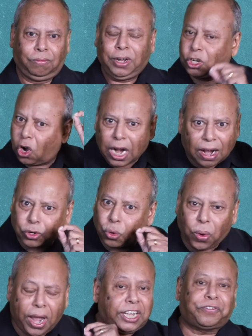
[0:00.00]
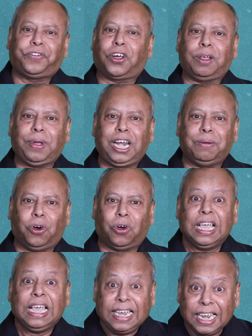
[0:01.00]
We don't have to wait for him
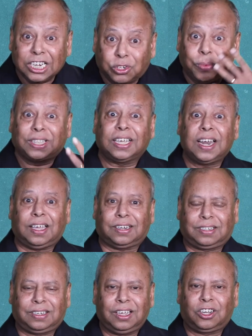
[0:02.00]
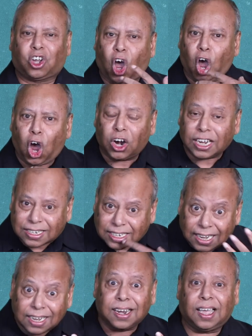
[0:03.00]
anymore. He is within us. God is
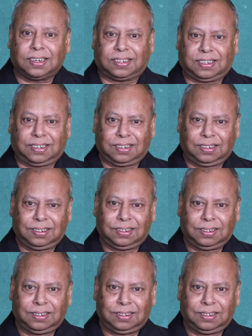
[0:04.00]
in us.